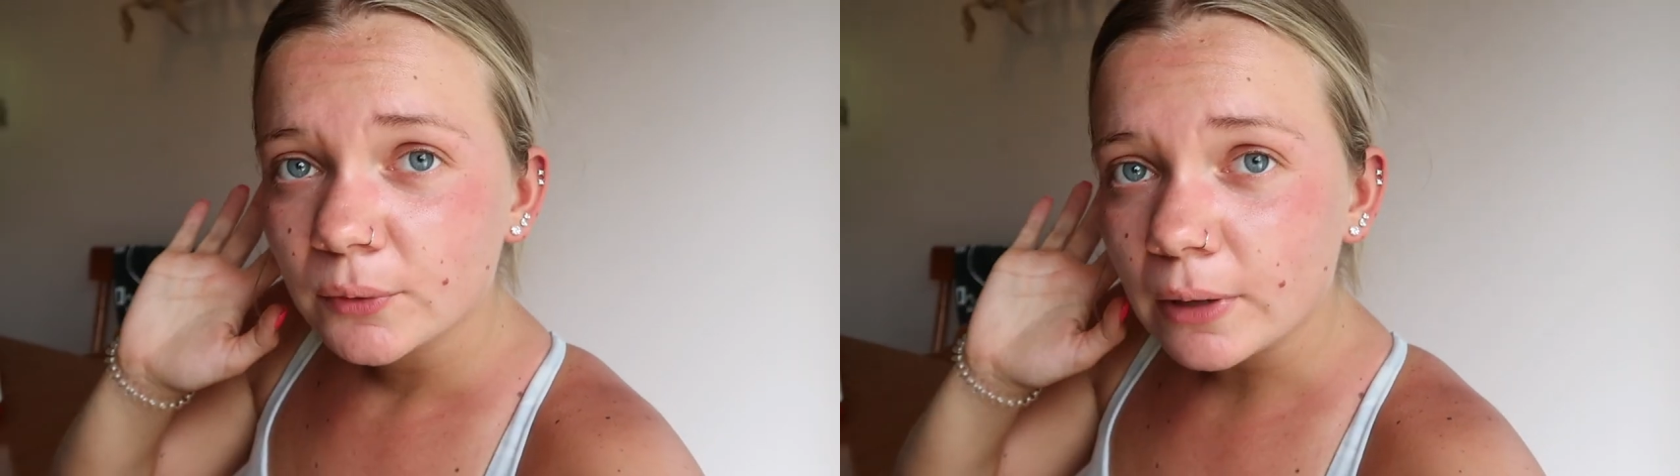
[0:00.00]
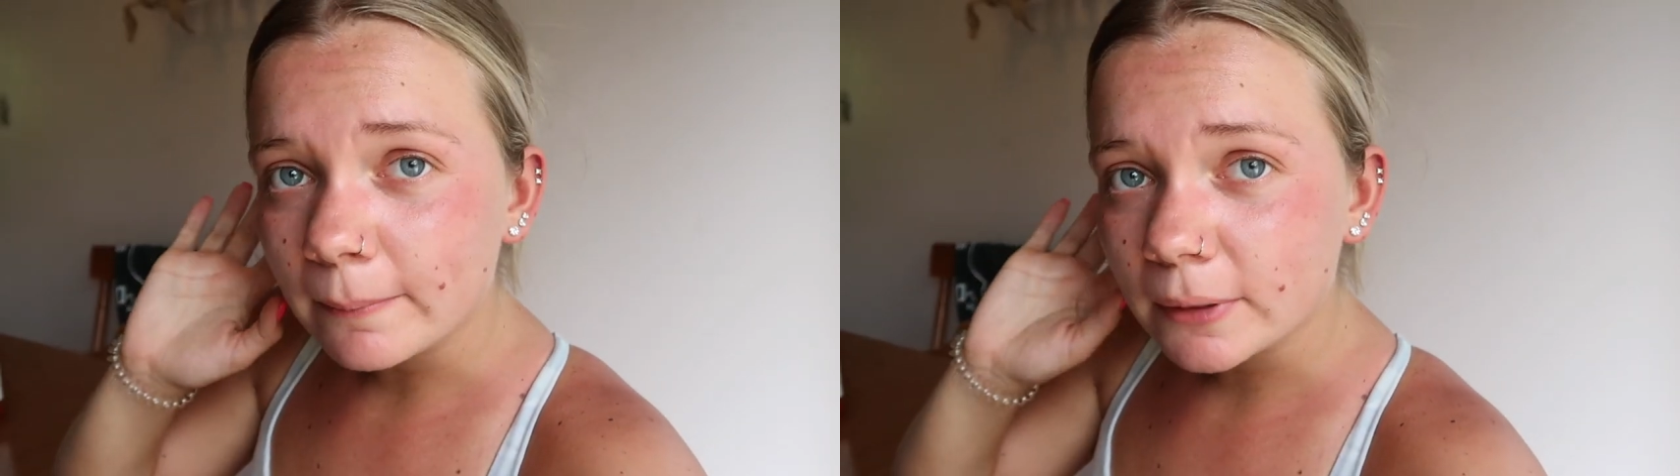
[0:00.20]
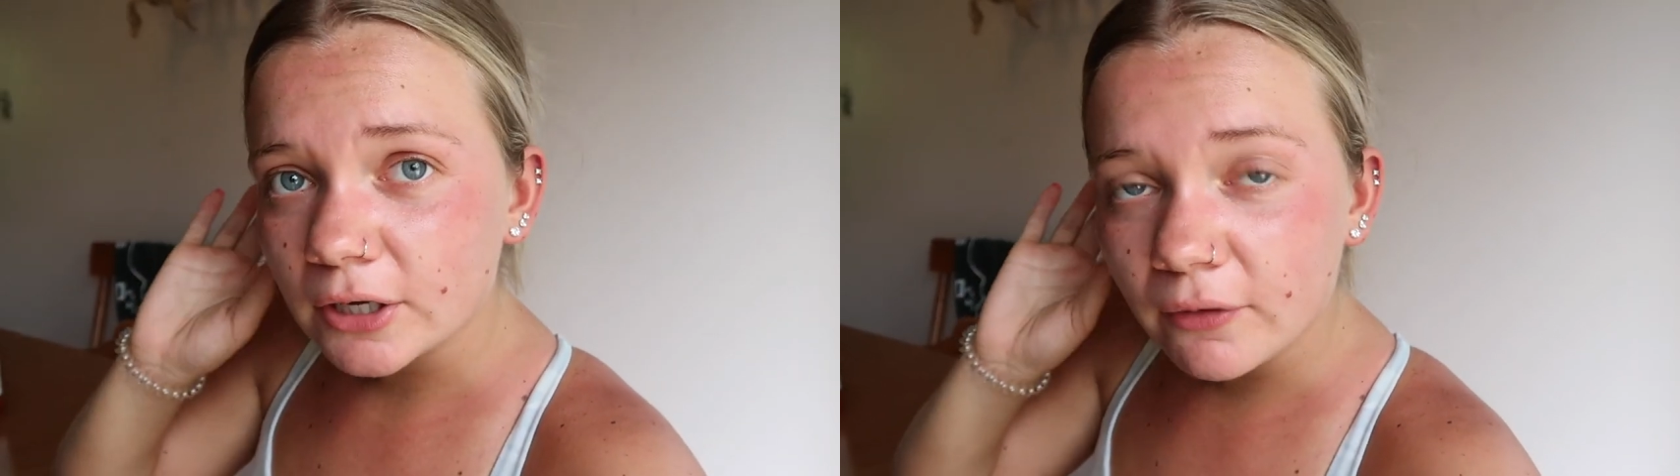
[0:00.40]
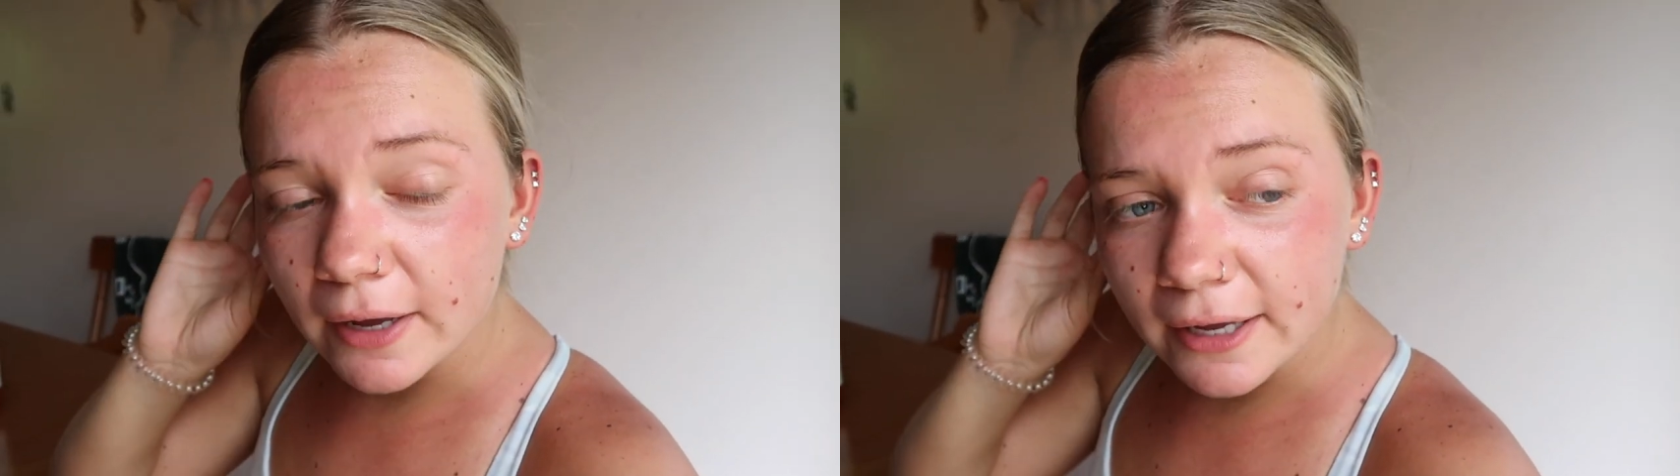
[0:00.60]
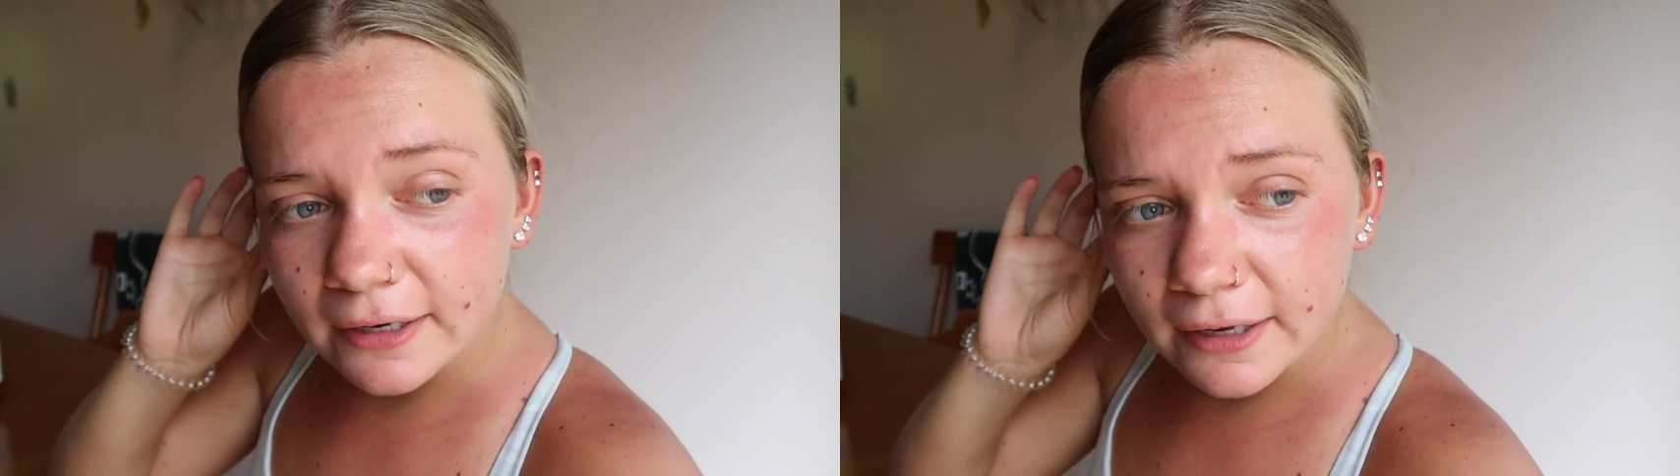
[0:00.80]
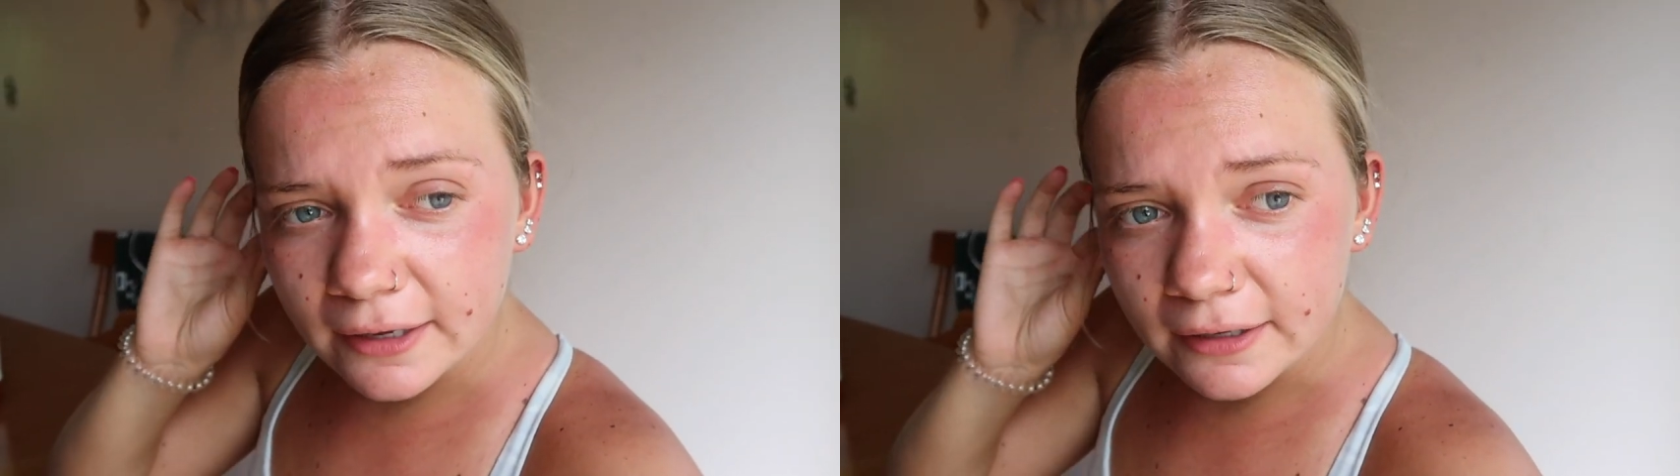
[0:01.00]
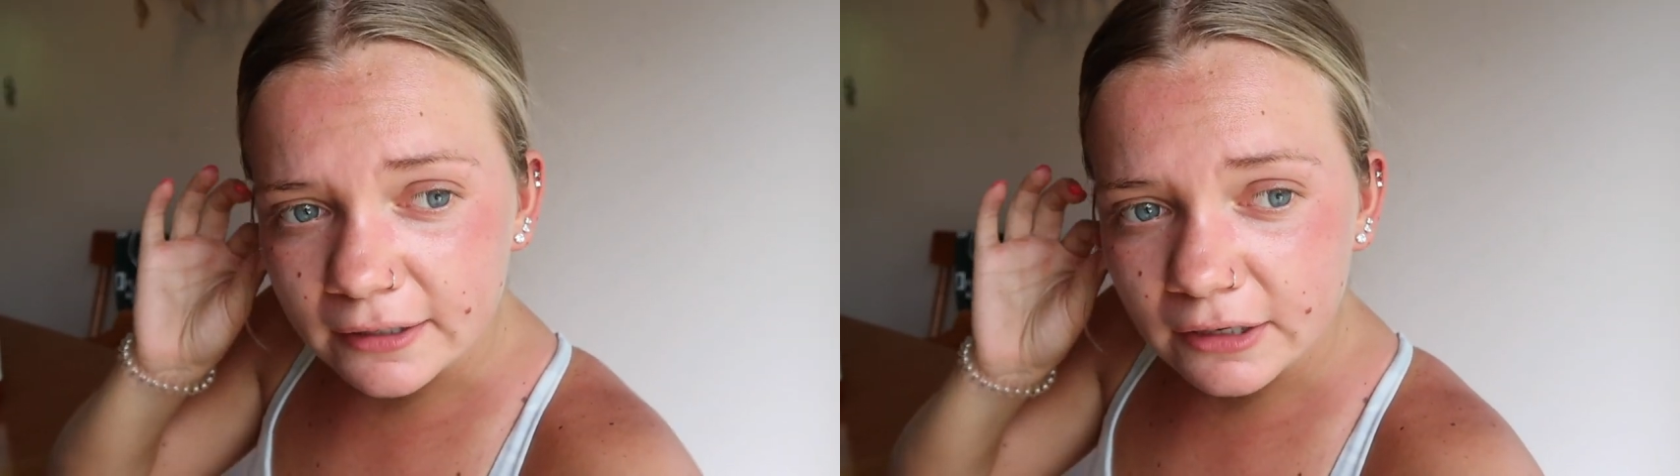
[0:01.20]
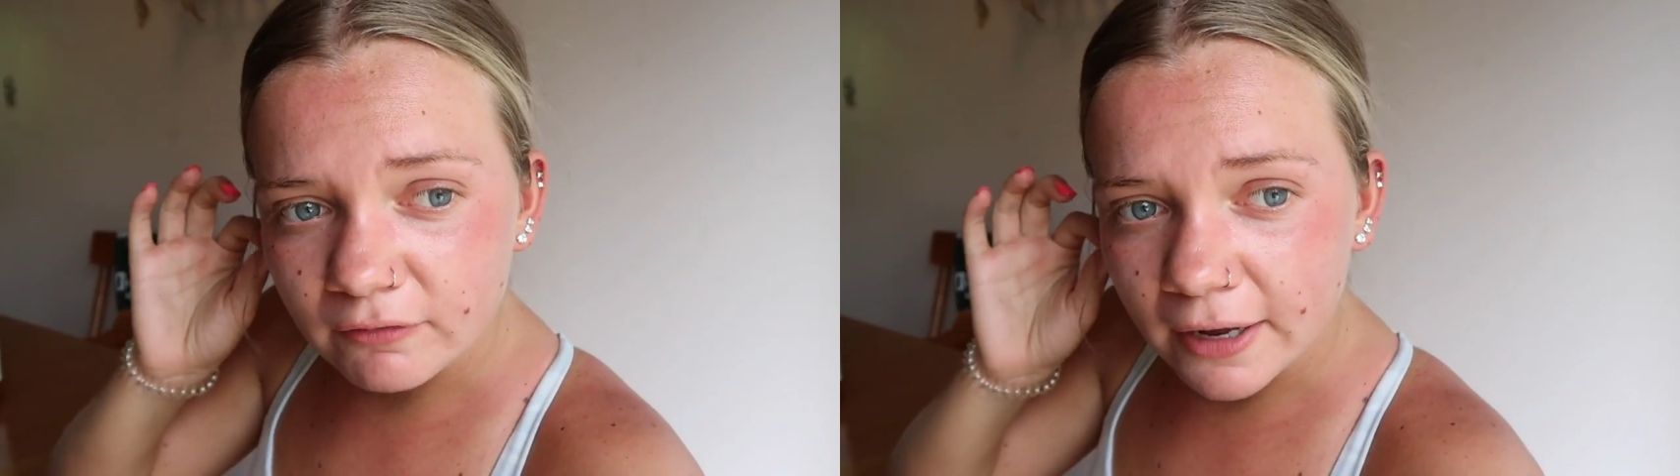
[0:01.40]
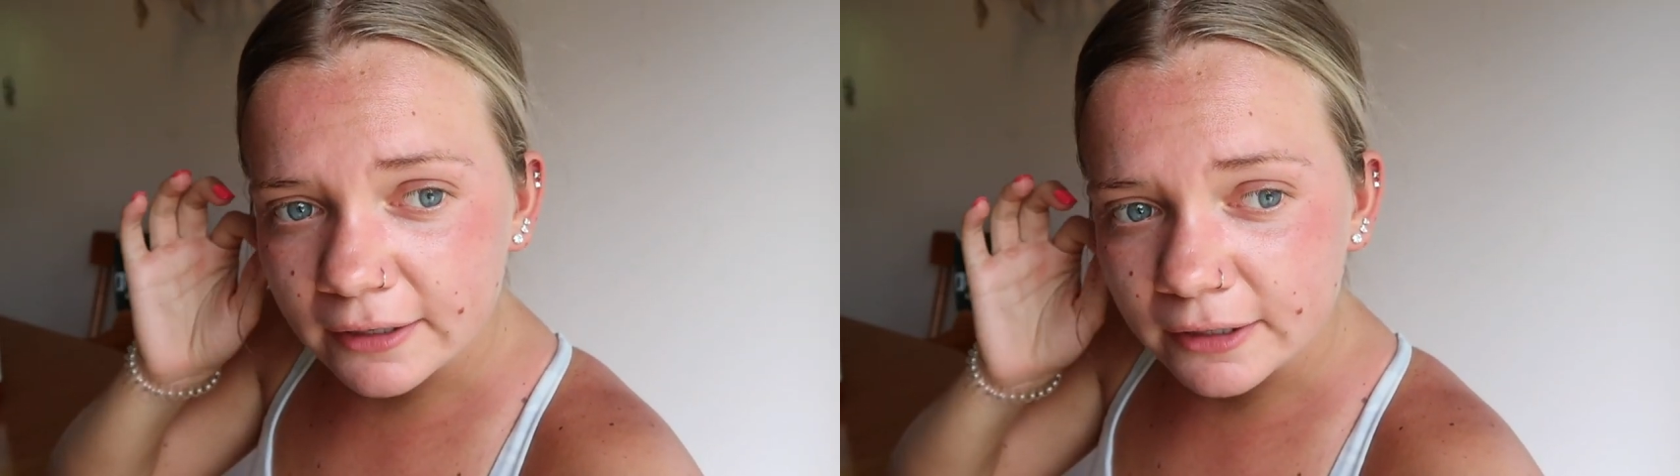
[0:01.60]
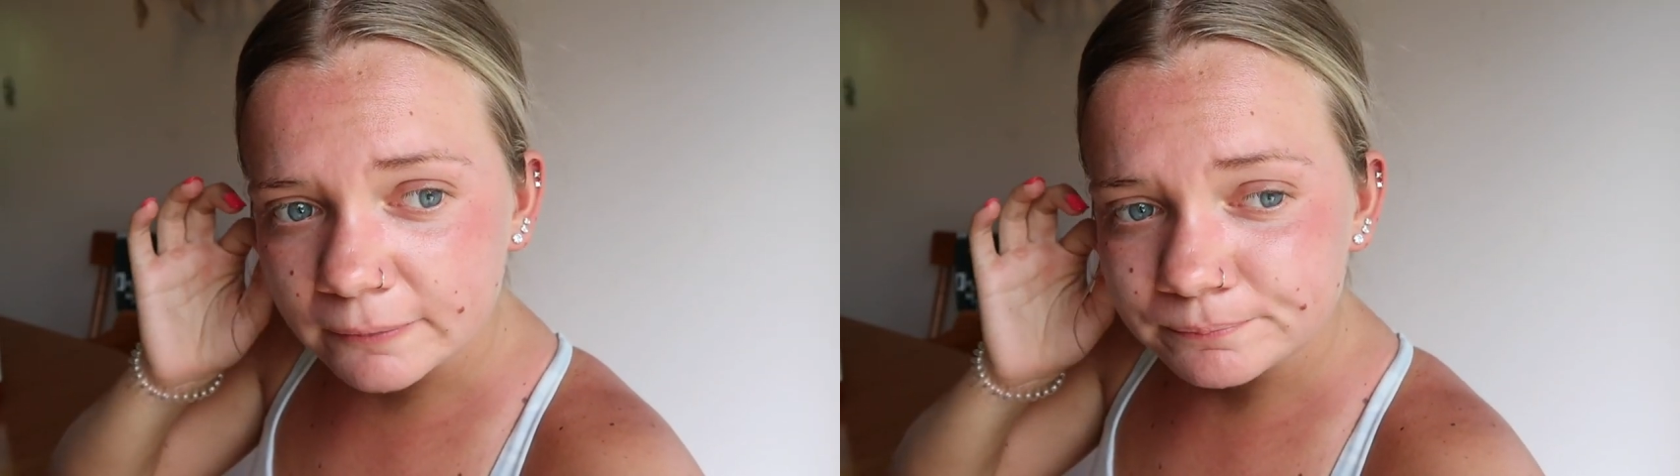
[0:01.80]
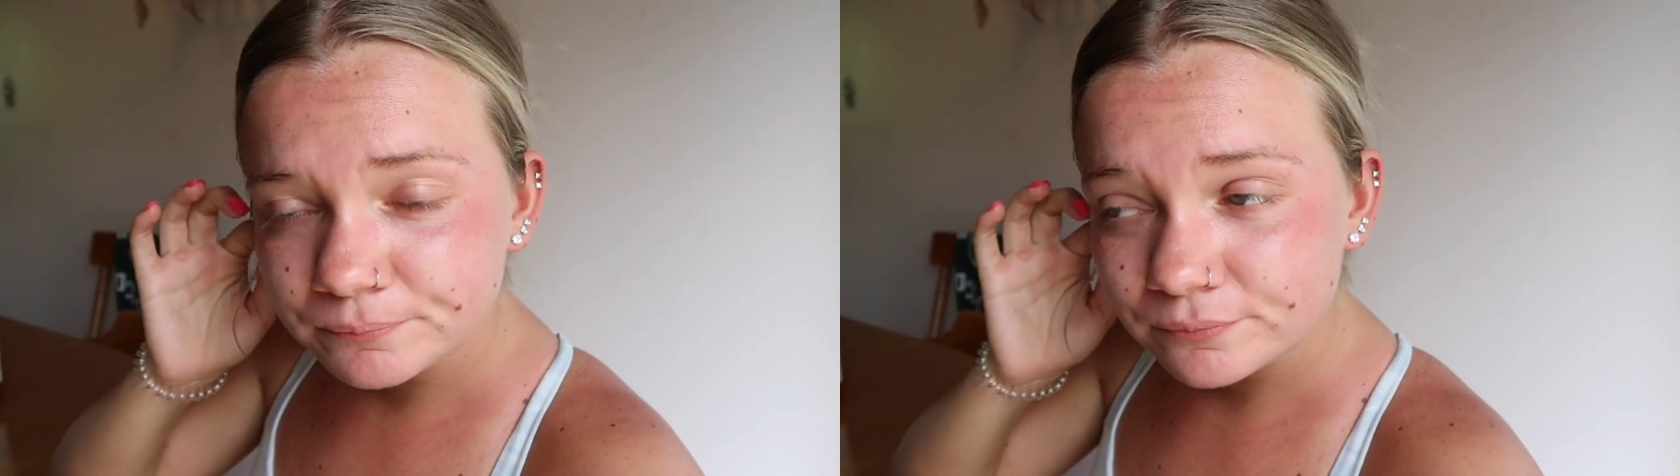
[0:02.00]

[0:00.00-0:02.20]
I'm going to go ahead and get ready,